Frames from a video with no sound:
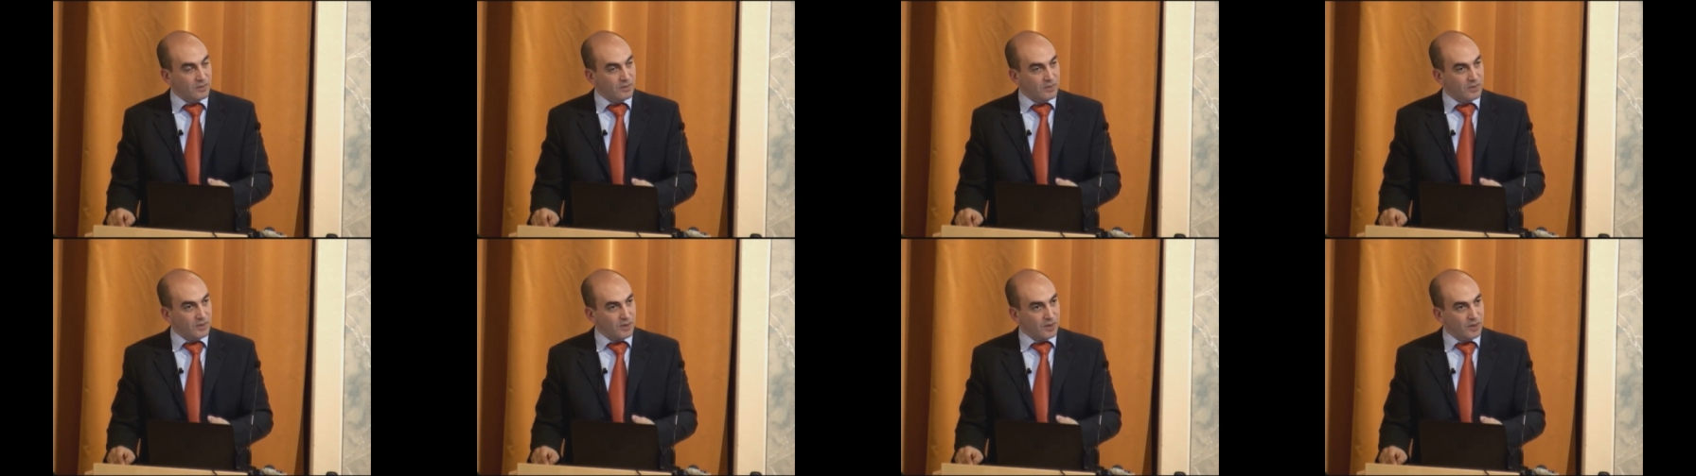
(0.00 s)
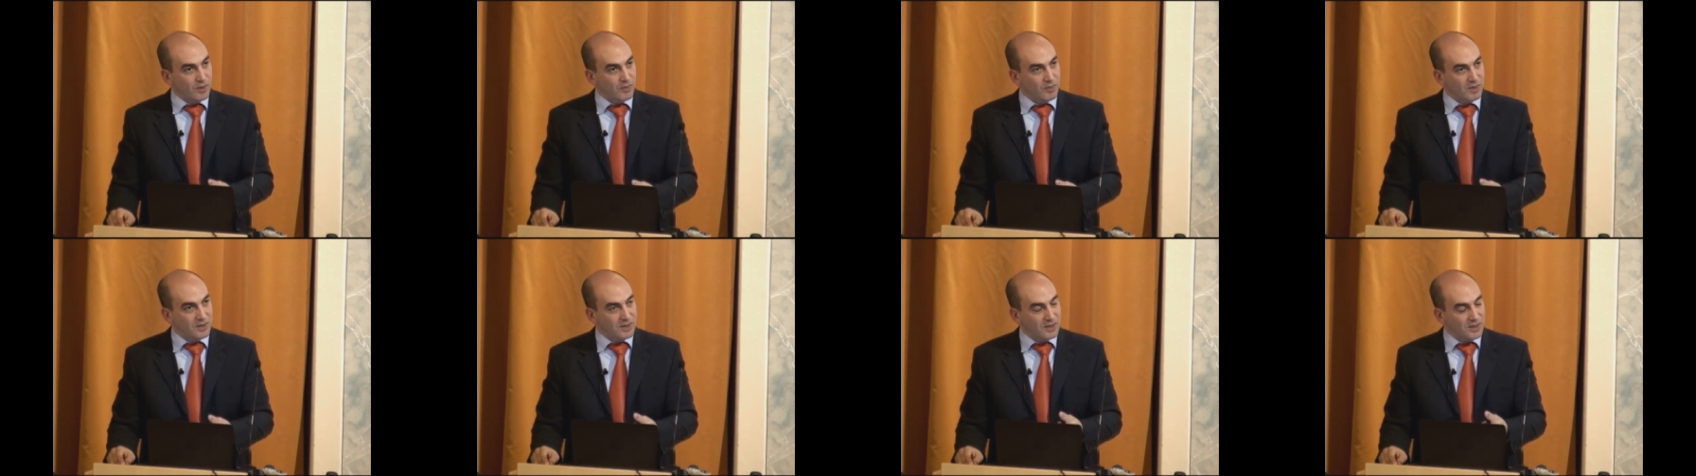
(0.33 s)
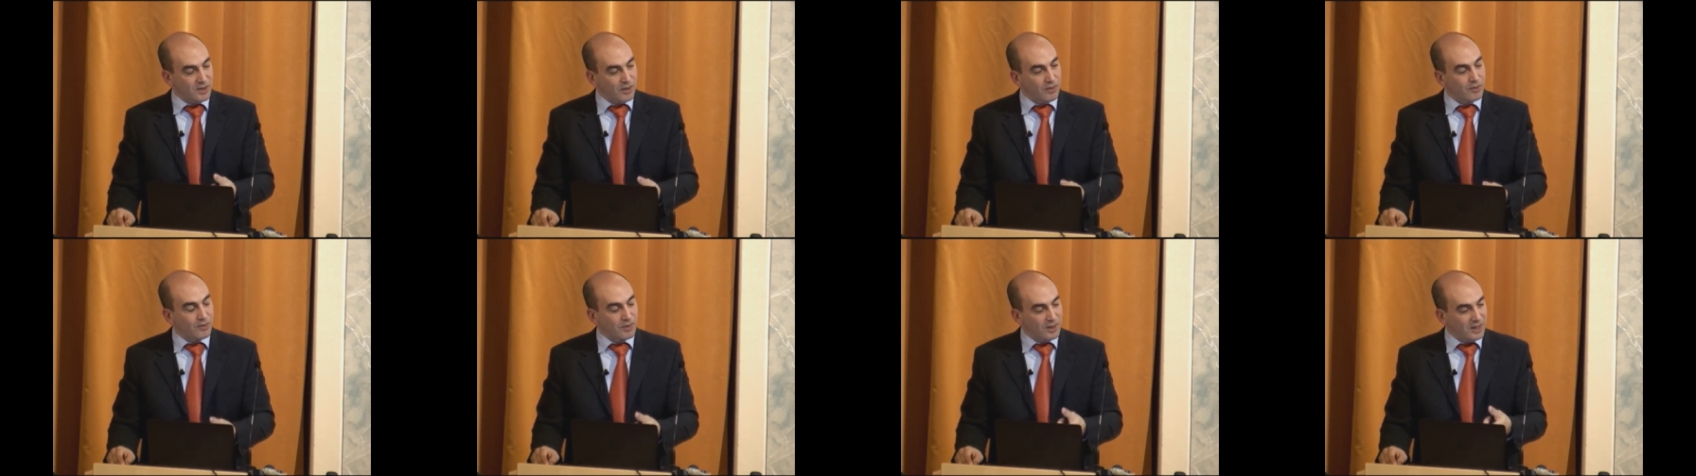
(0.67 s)
humans
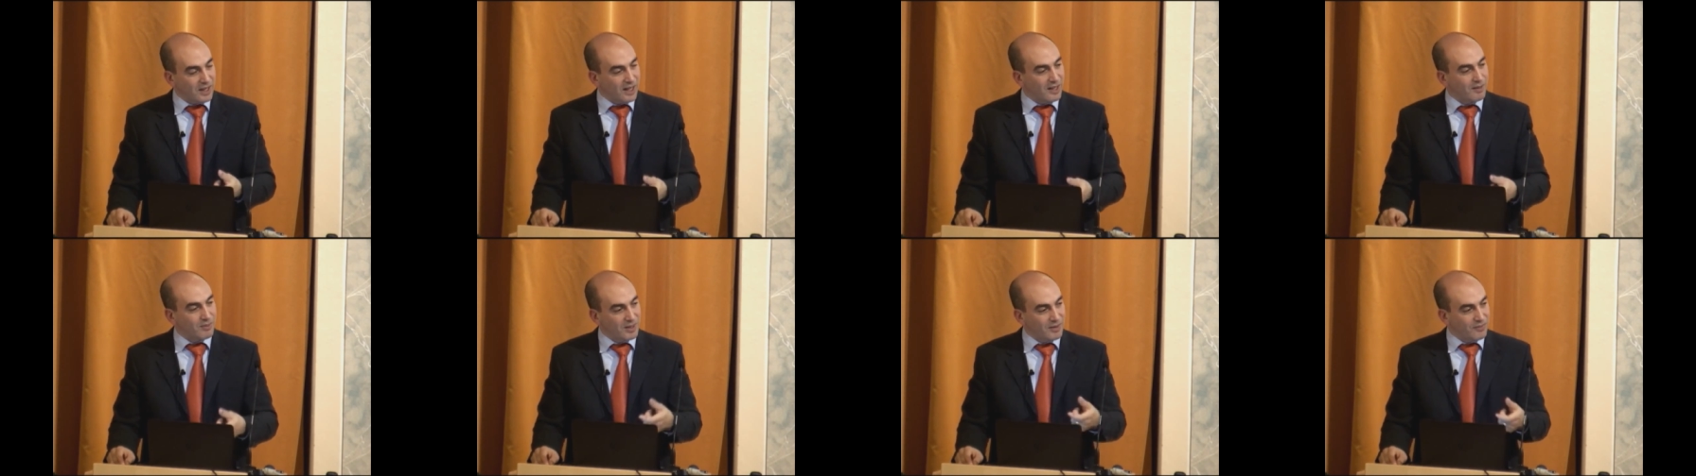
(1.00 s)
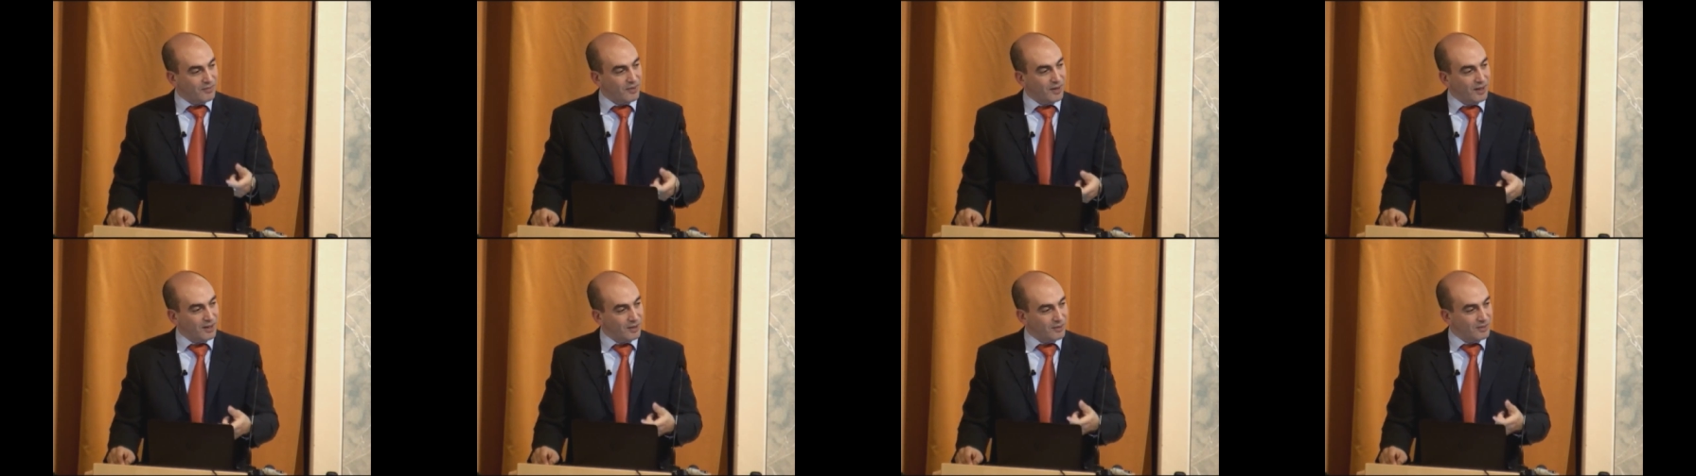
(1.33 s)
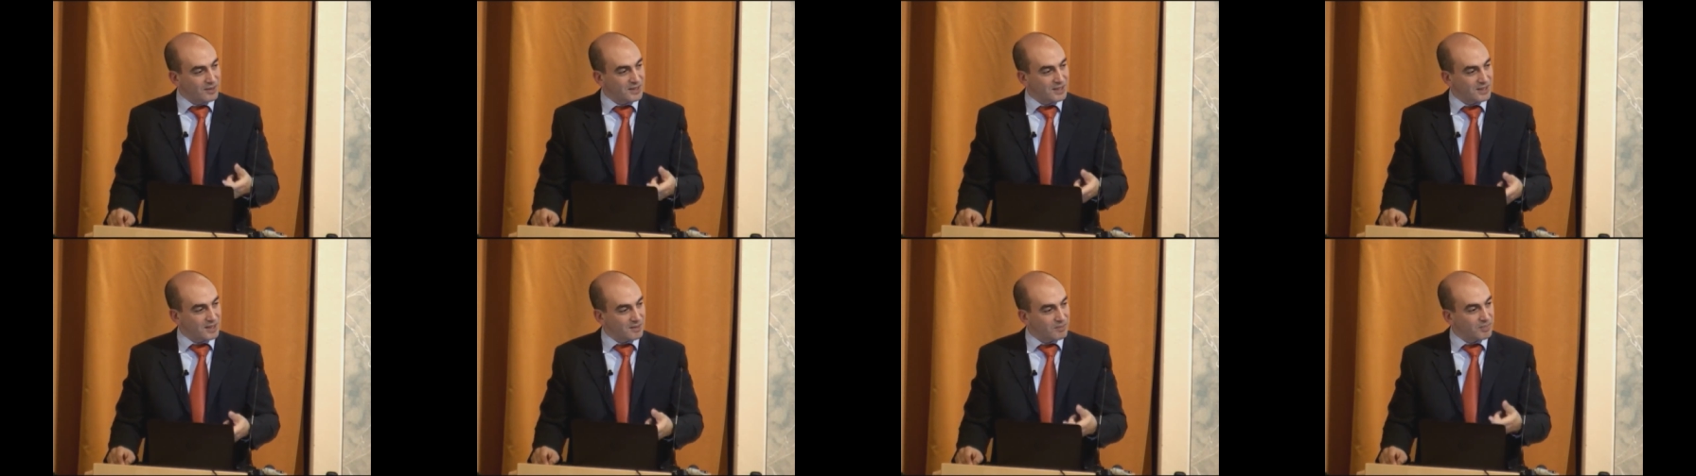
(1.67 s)
don't reliably follow a
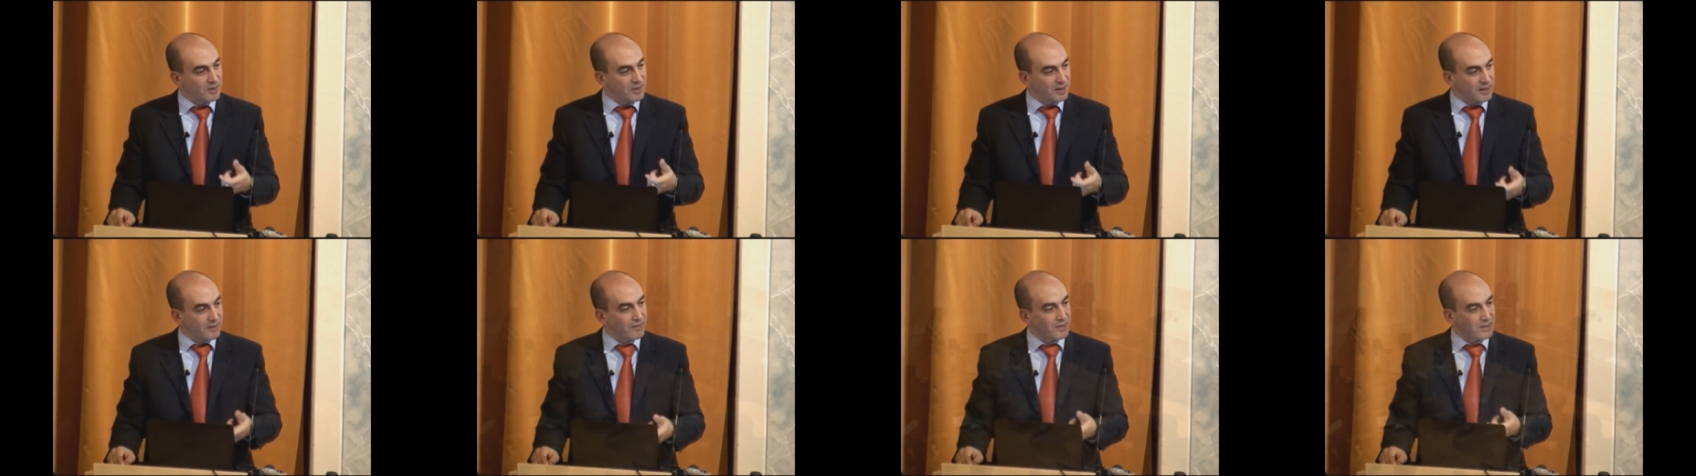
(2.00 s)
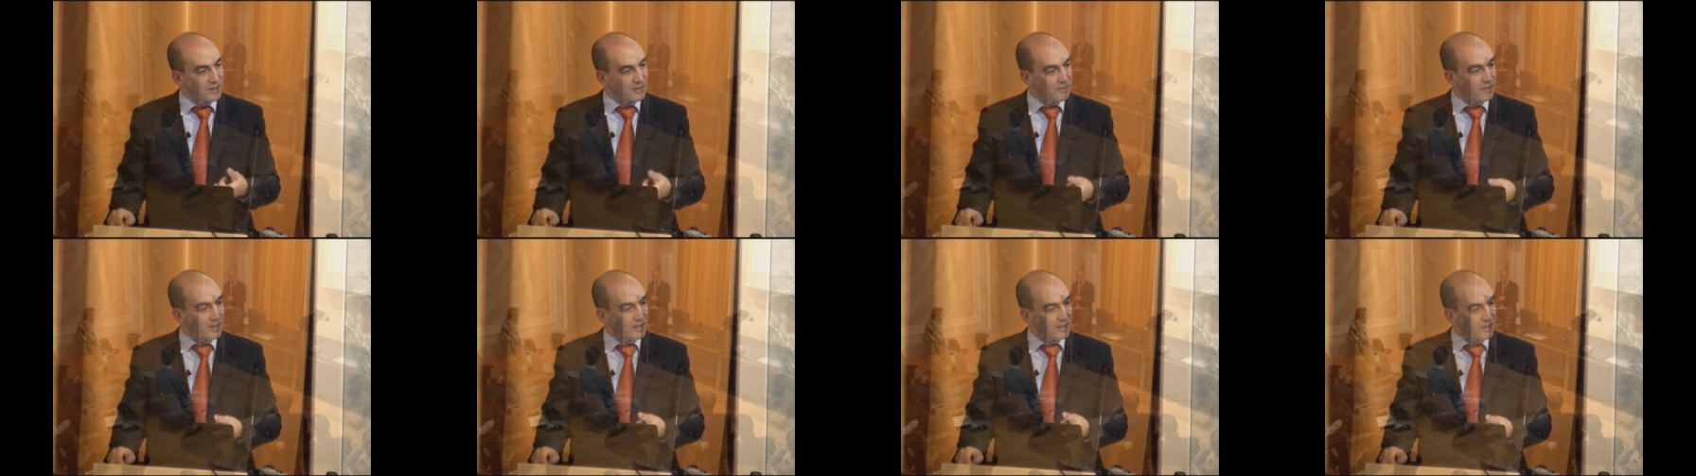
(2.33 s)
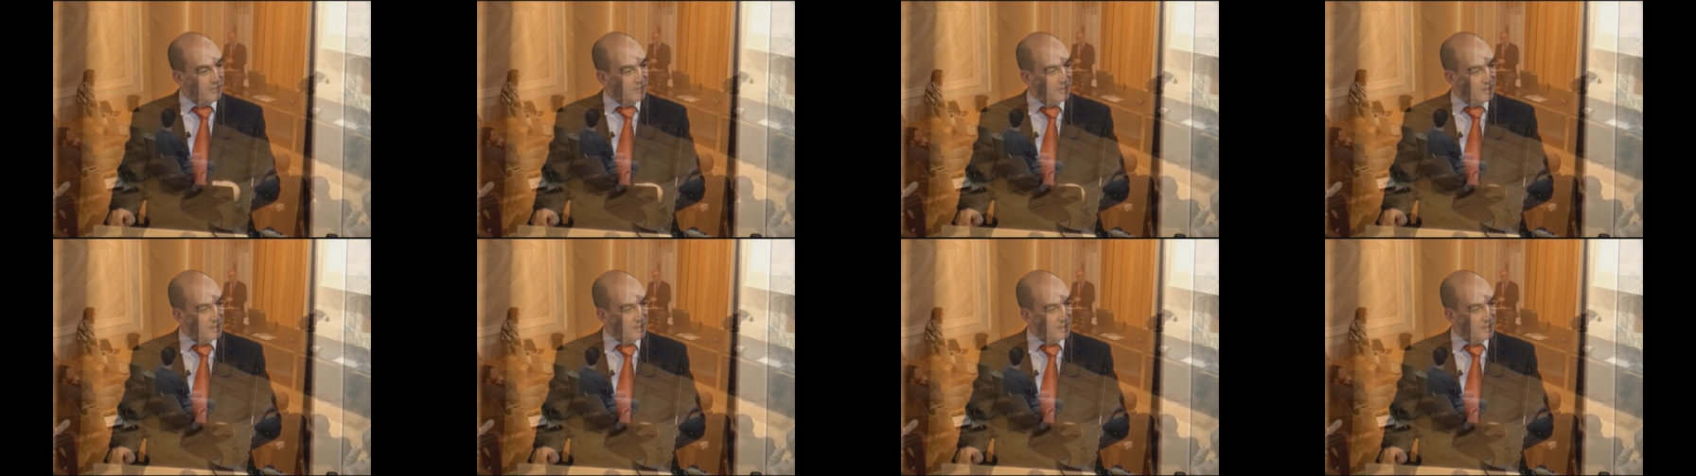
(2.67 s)
simple inverse effectiveness